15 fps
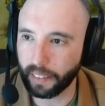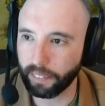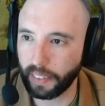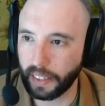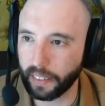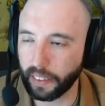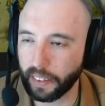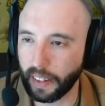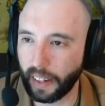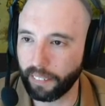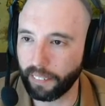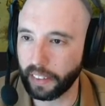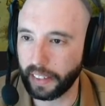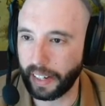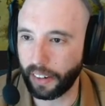and make the
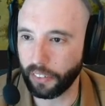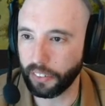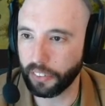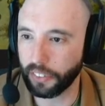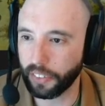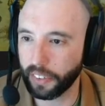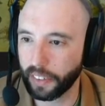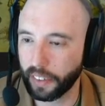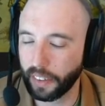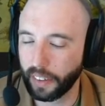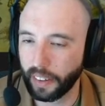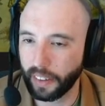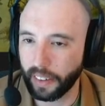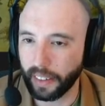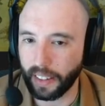goblin house.
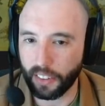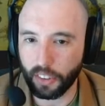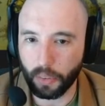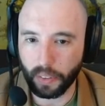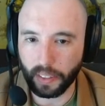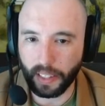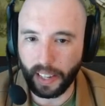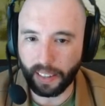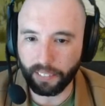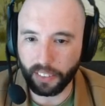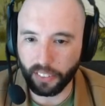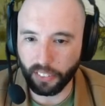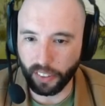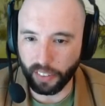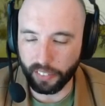Gotta see where the
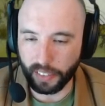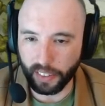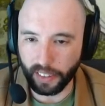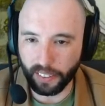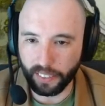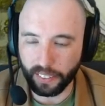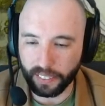goblins live, you know?